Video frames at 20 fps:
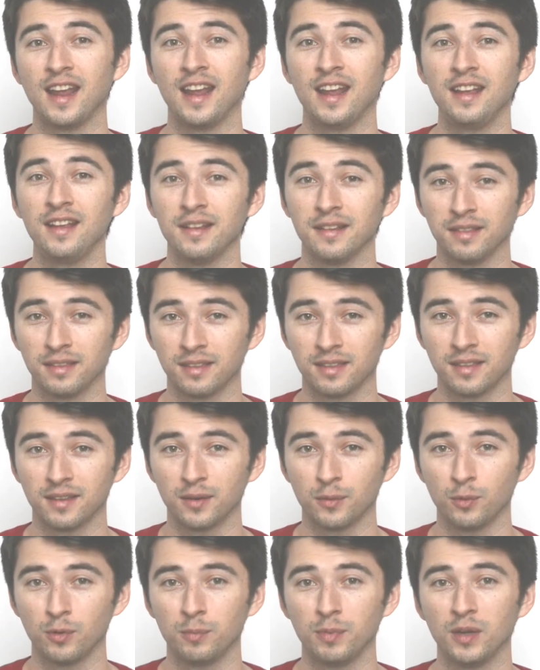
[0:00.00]
eighth
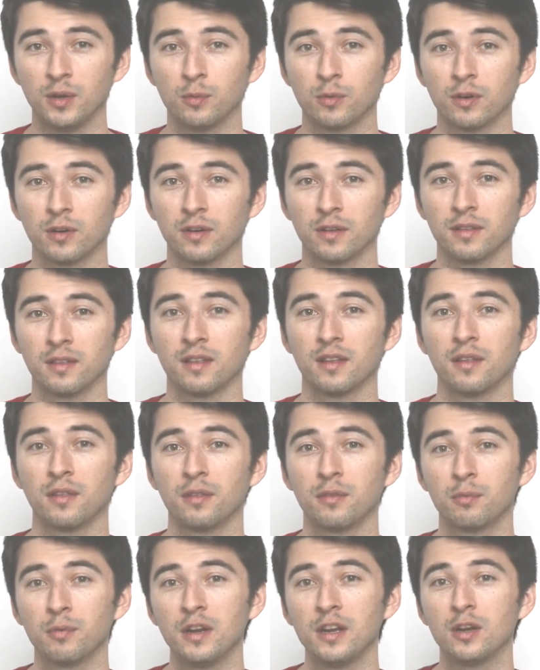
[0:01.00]
would be worth
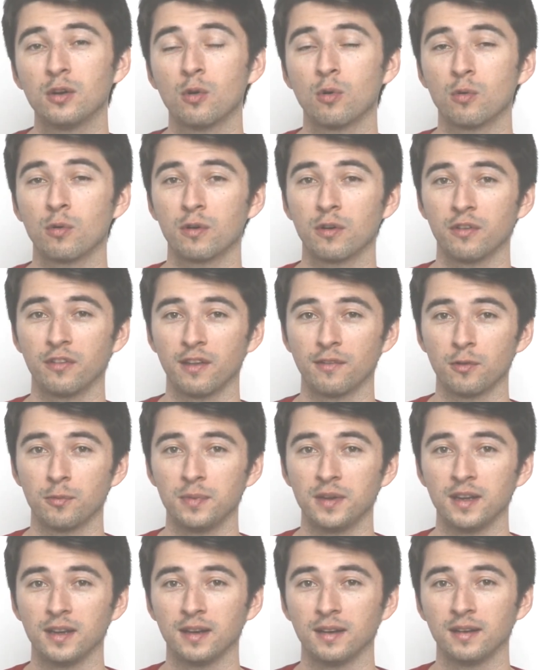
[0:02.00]
3/4 of a
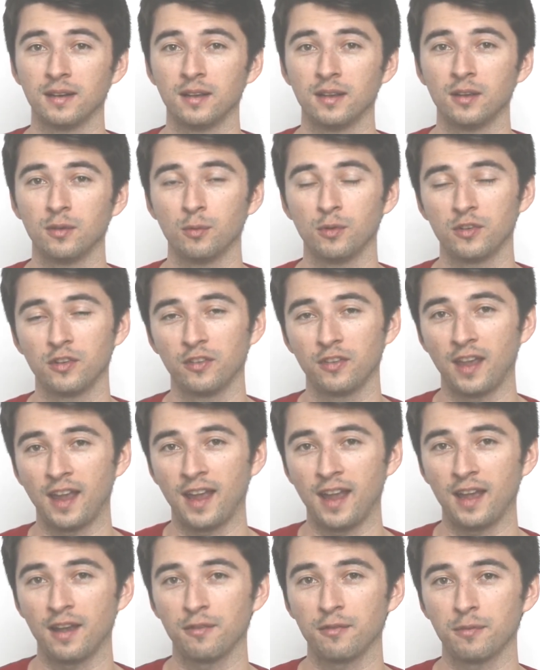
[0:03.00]
beat, which is
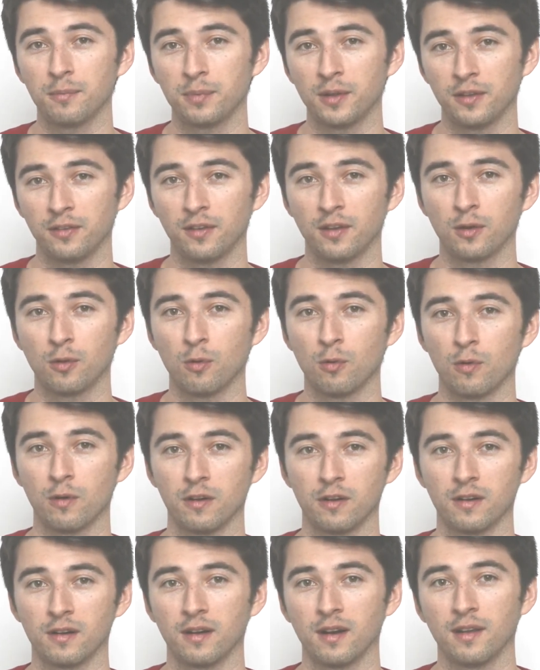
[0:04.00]
half plus a
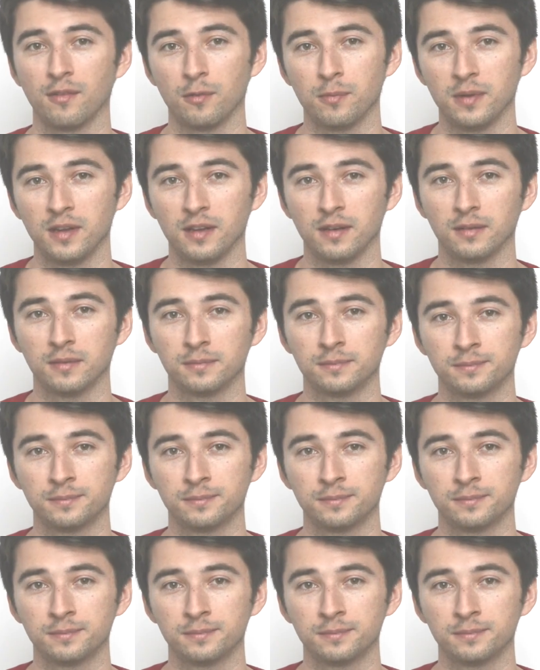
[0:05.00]
quarter of a beat.